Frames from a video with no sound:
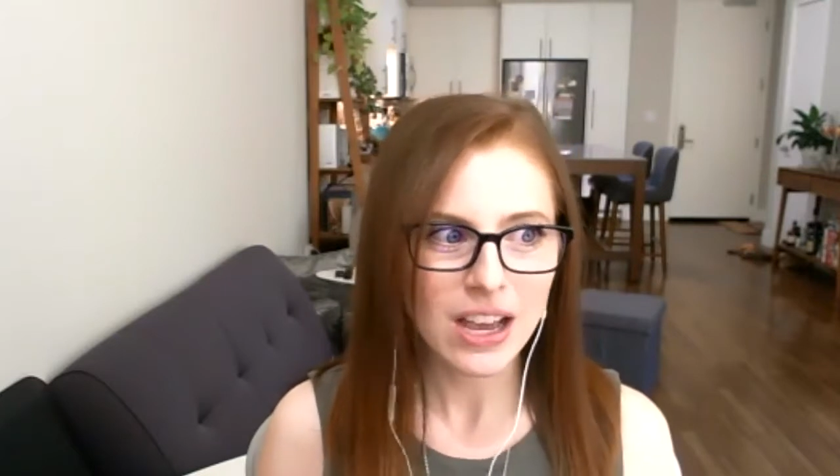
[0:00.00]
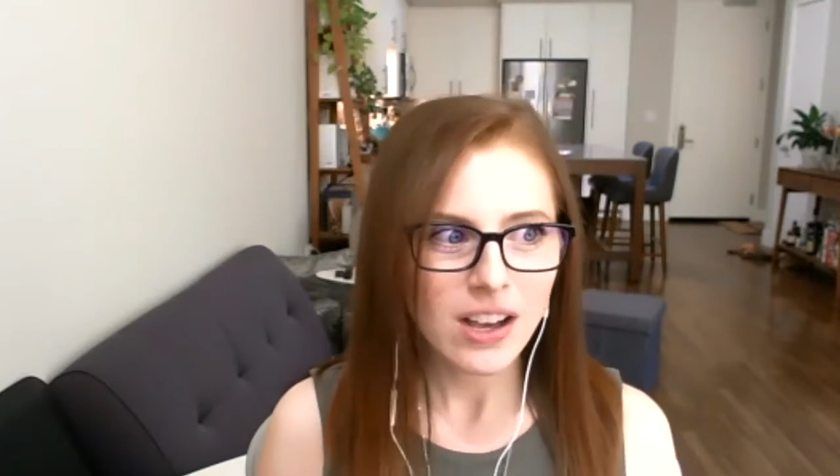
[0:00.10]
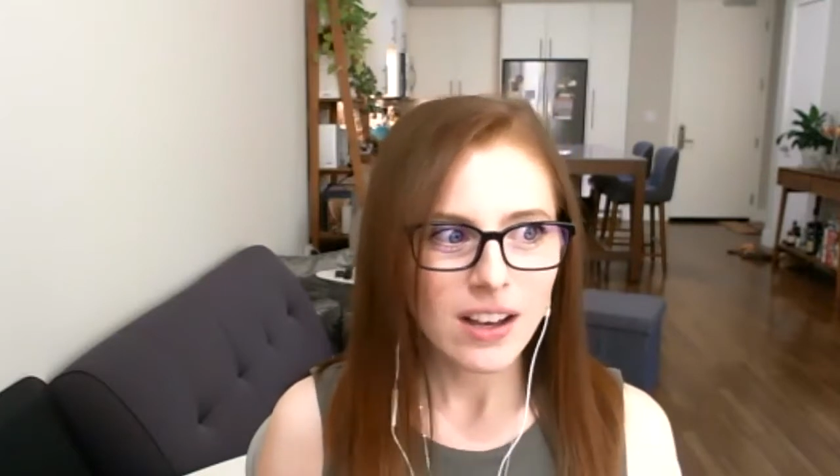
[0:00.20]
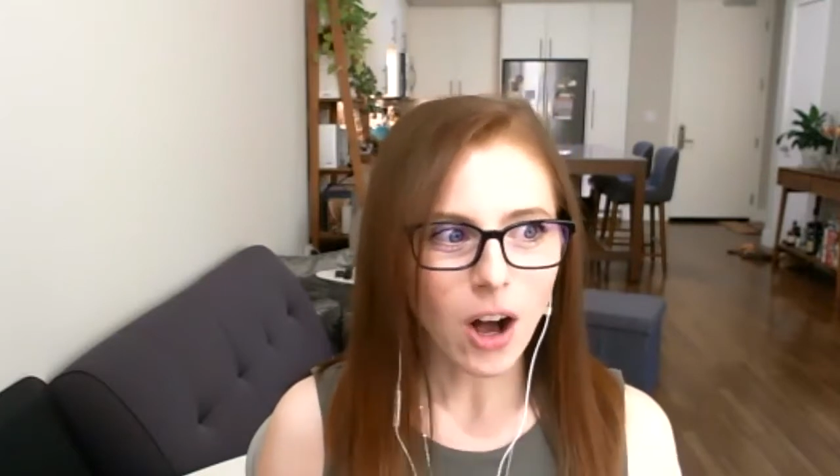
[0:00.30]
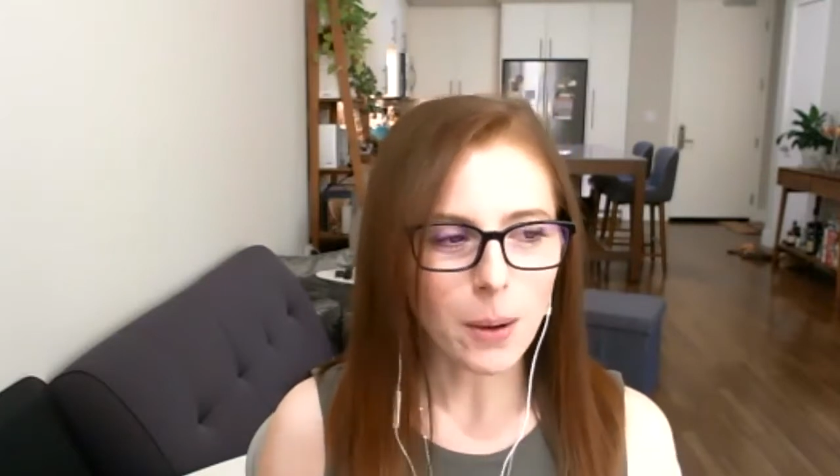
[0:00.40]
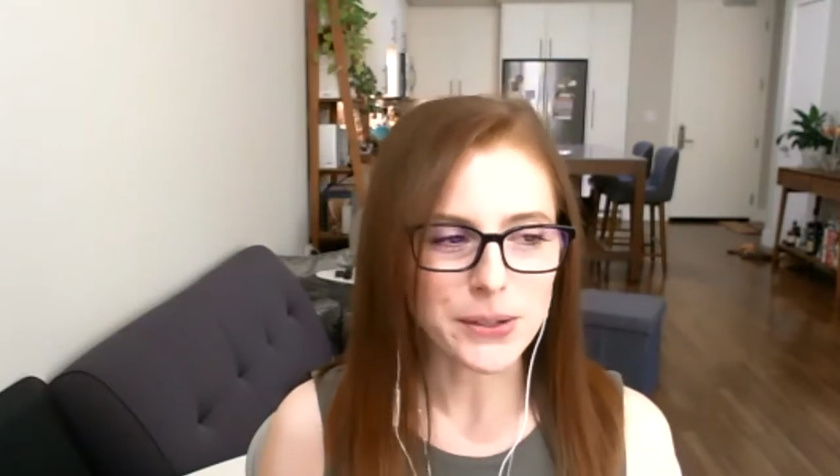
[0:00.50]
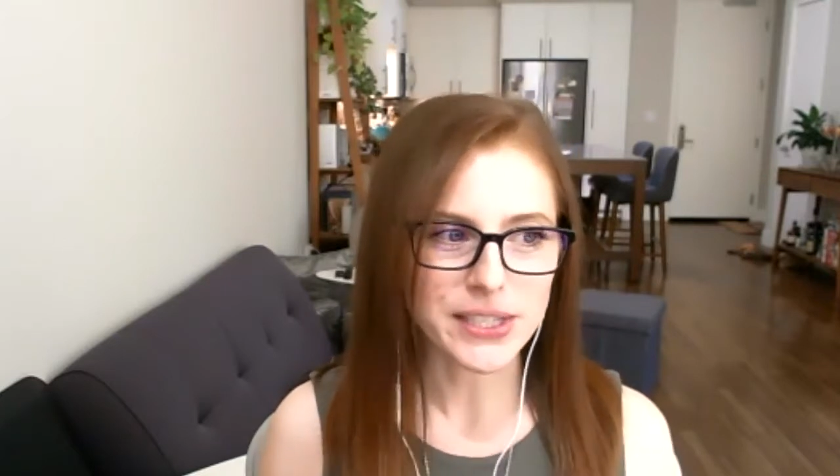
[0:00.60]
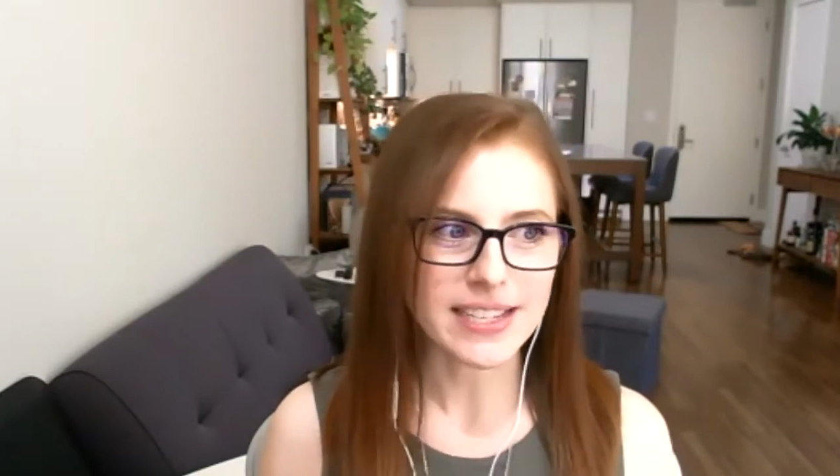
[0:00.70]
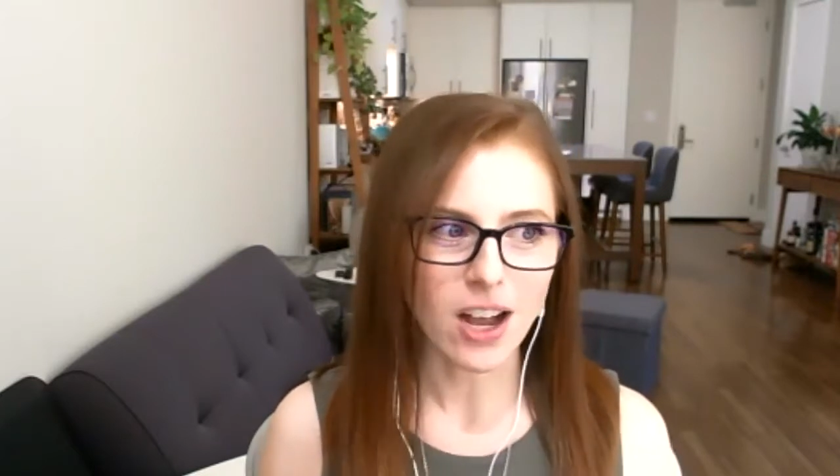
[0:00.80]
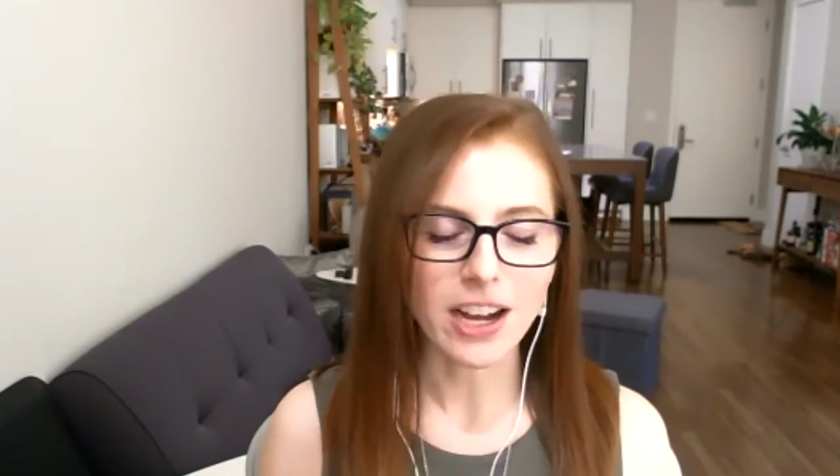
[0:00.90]
almost
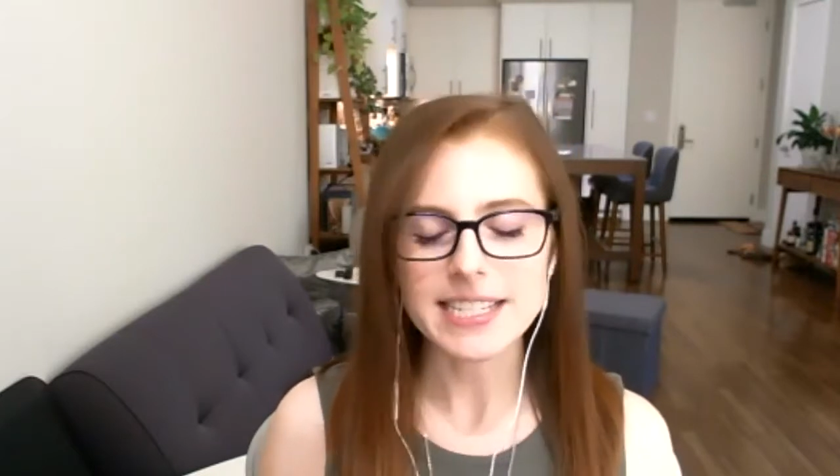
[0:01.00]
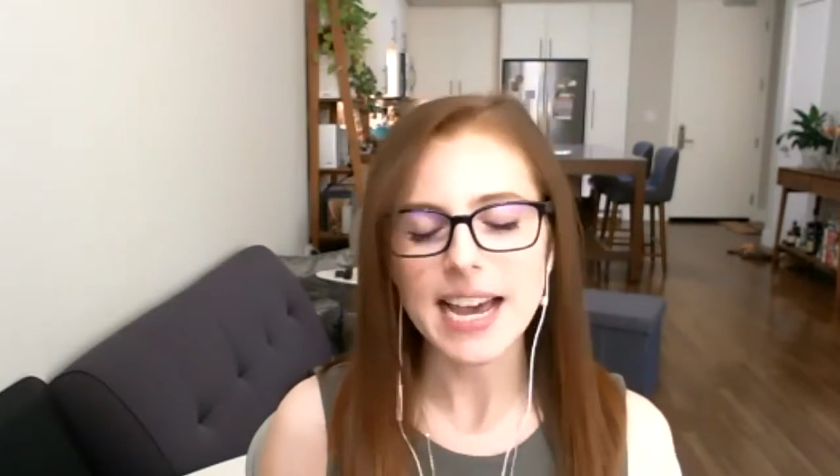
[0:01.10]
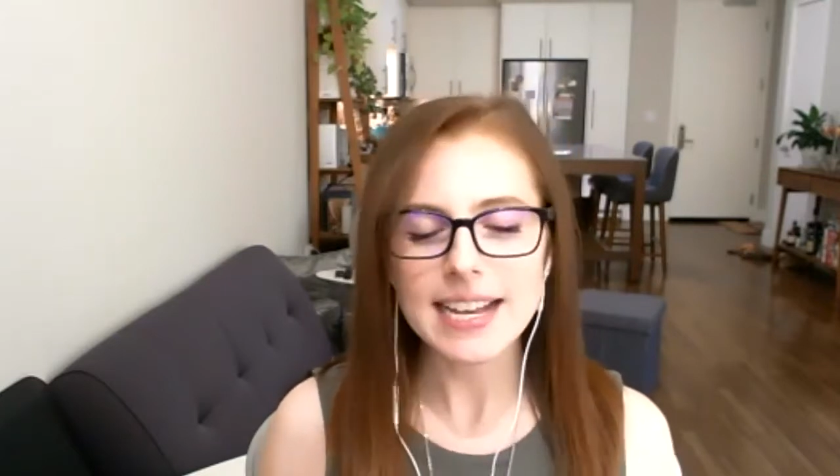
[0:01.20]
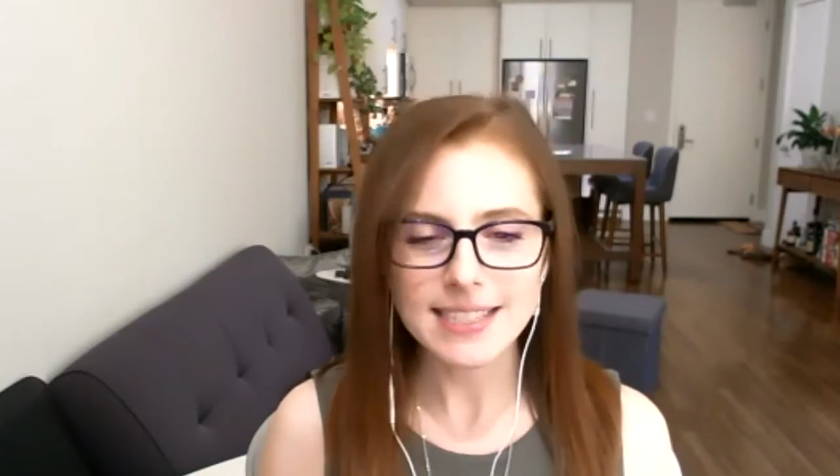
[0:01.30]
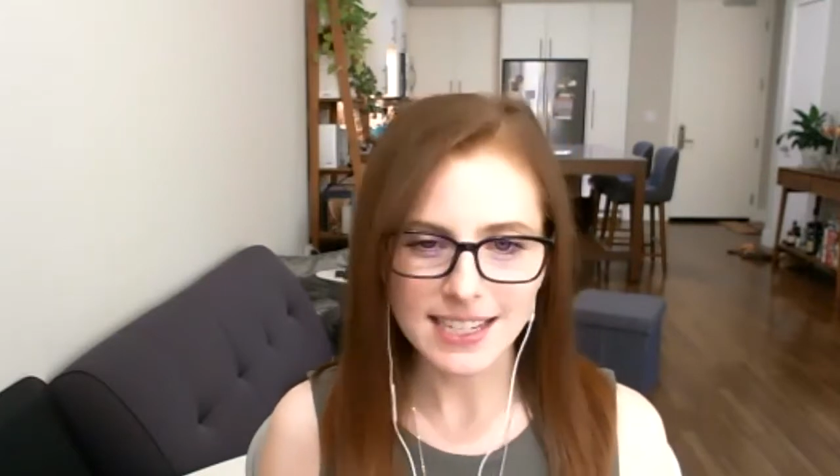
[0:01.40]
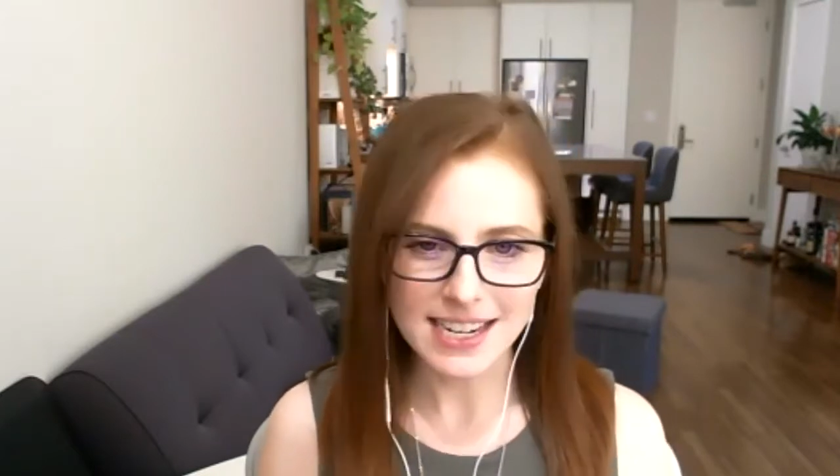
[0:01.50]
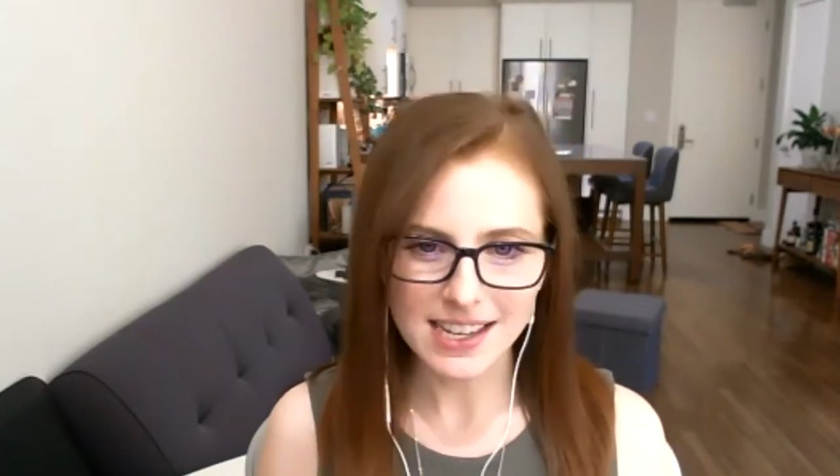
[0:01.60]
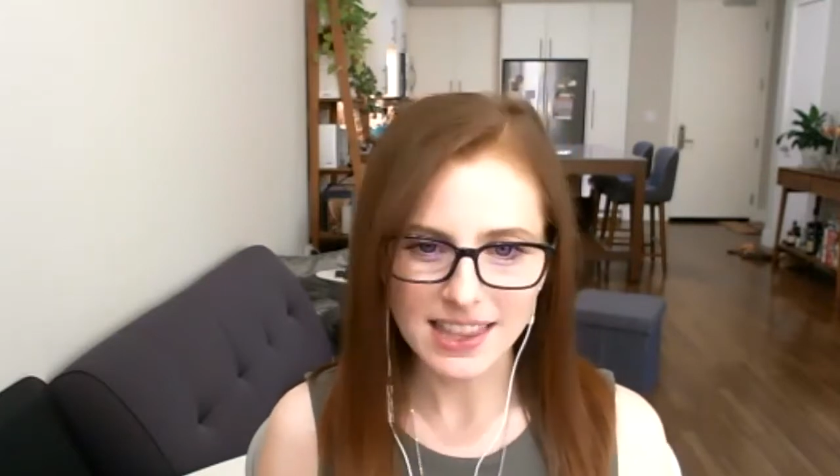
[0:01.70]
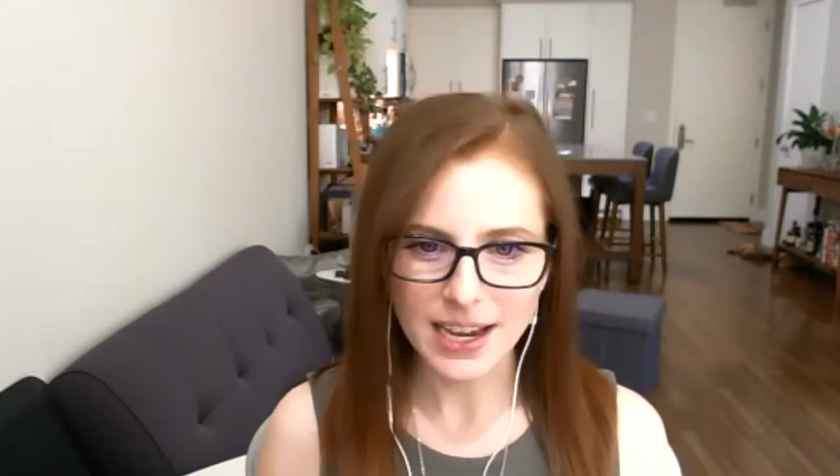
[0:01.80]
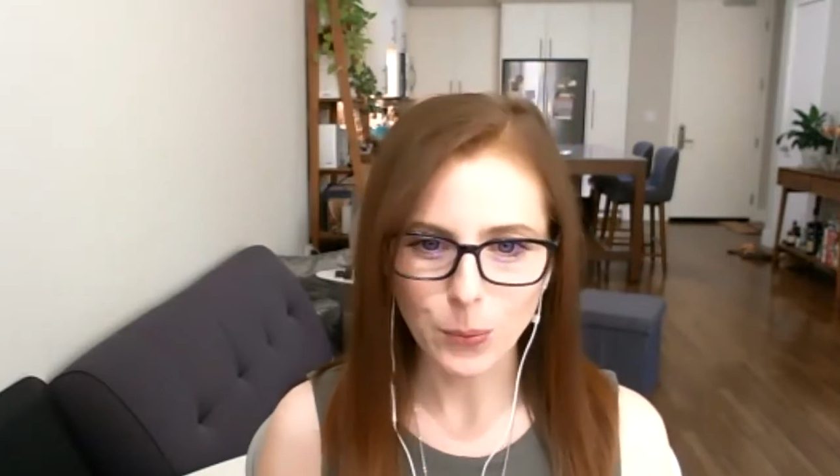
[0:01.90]
this audacity to
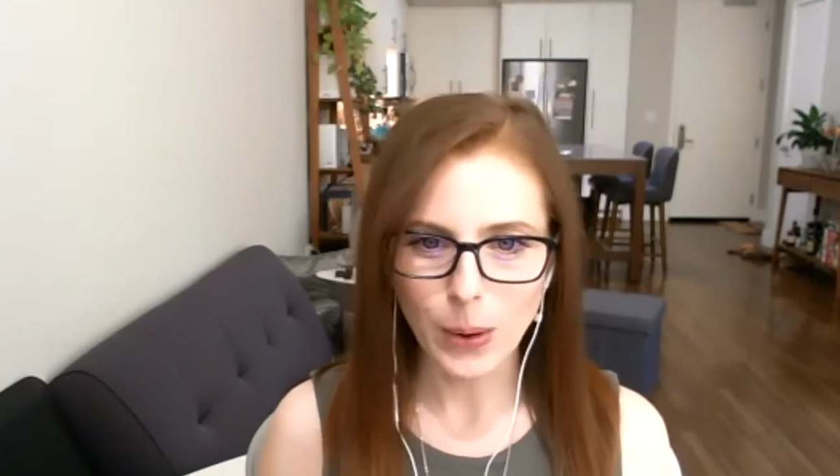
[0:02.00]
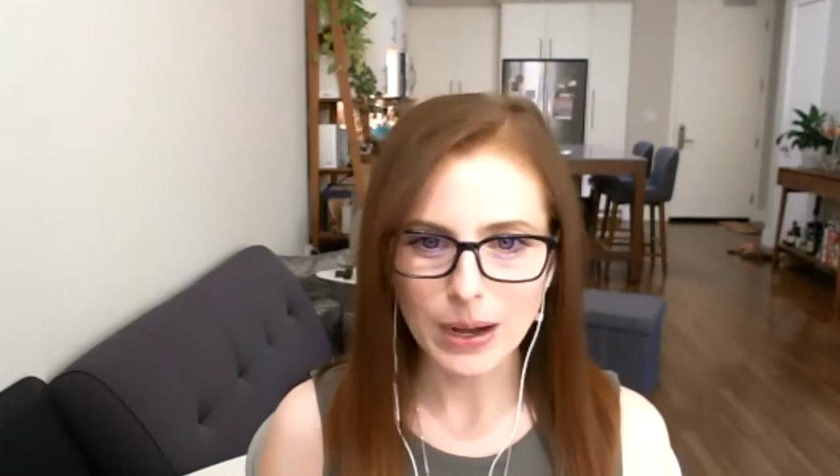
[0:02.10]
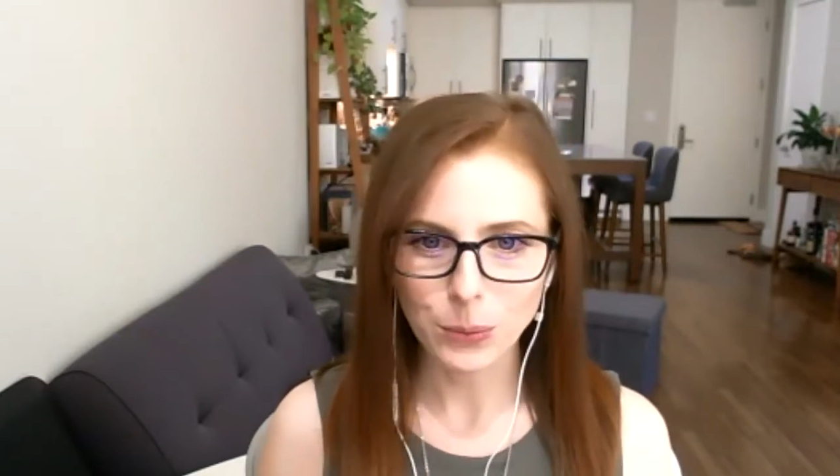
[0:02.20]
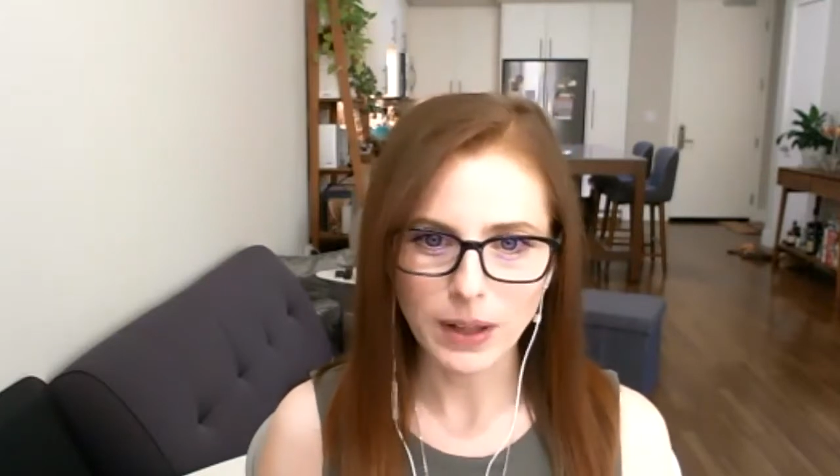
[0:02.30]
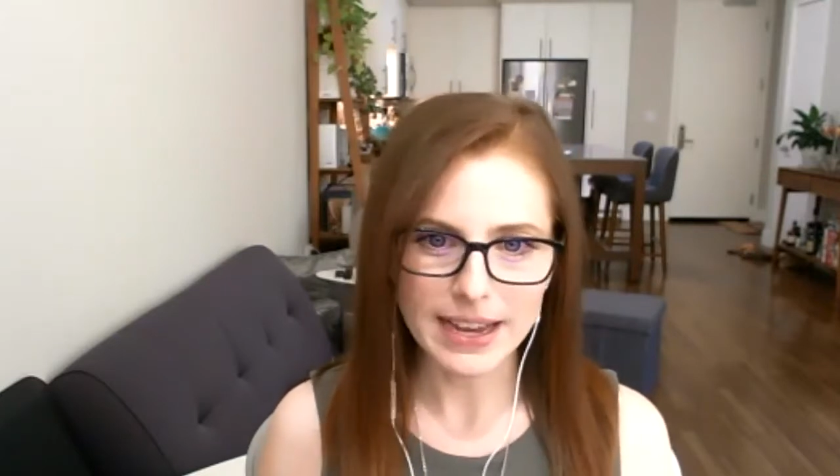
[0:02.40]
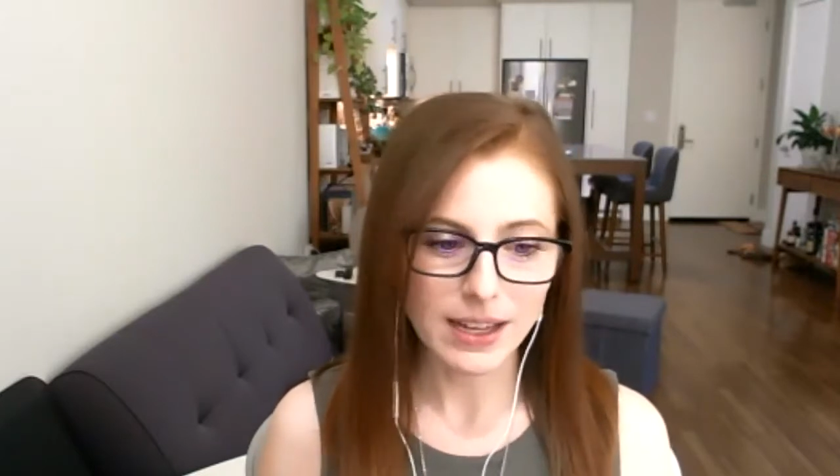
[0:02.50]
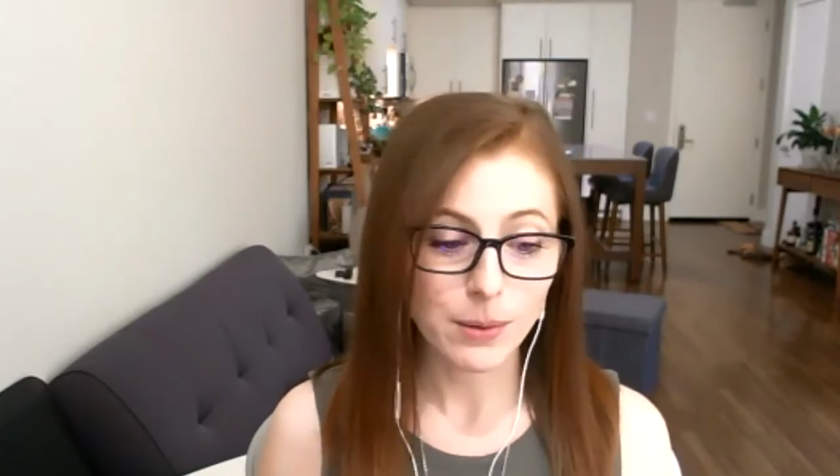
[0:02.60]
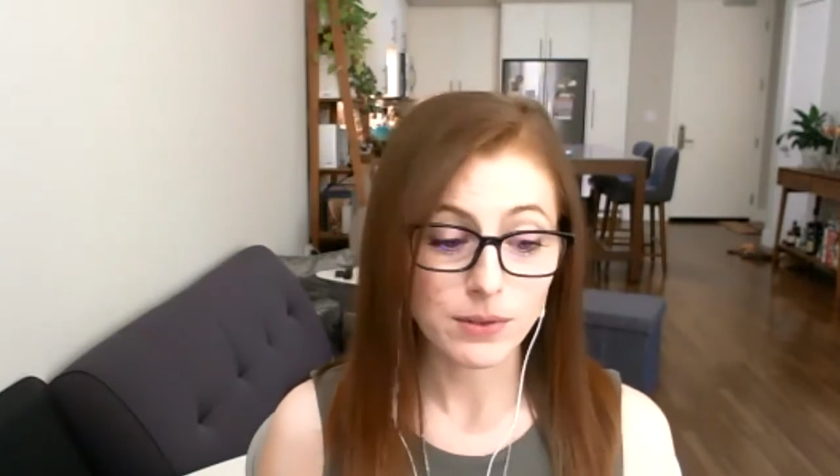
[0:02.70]
think, what, like,